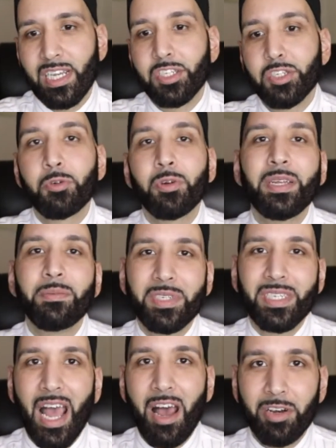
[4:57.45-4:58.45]
It
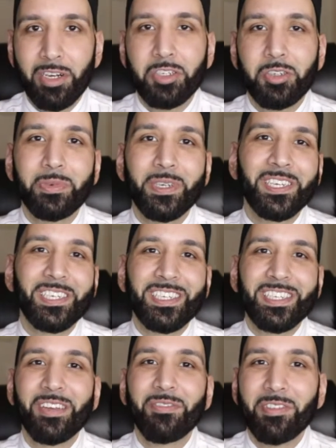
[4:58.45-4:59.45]
screams out at you because
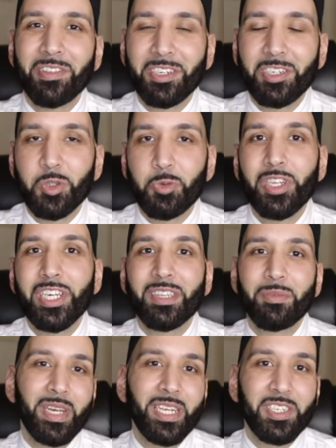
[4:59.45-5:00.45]
it's different than just reading
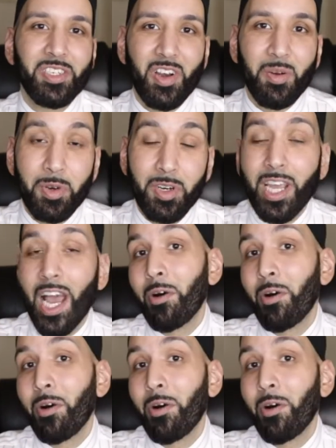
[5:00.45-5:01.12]
the pages on a book.